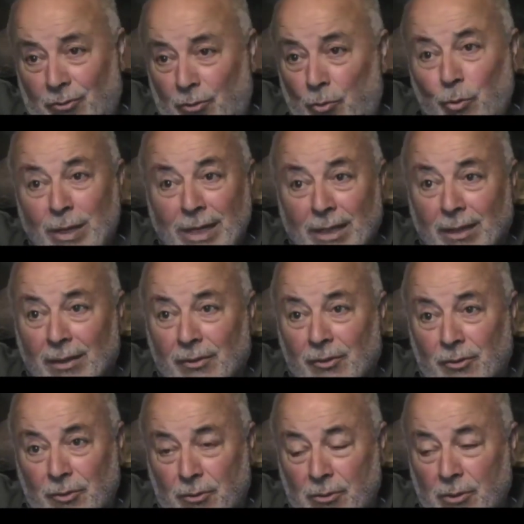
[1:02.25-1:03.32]
or Wincas
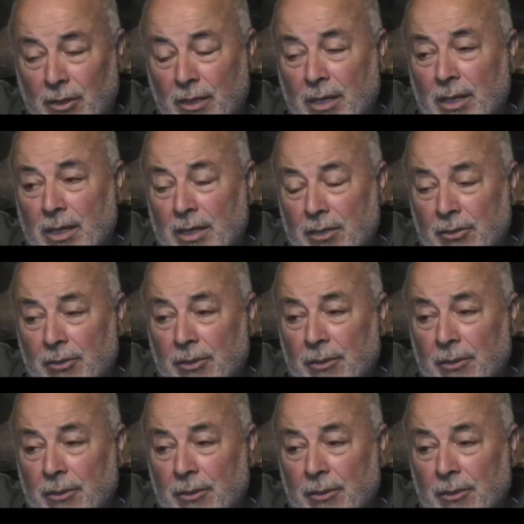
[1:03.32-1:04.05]
do here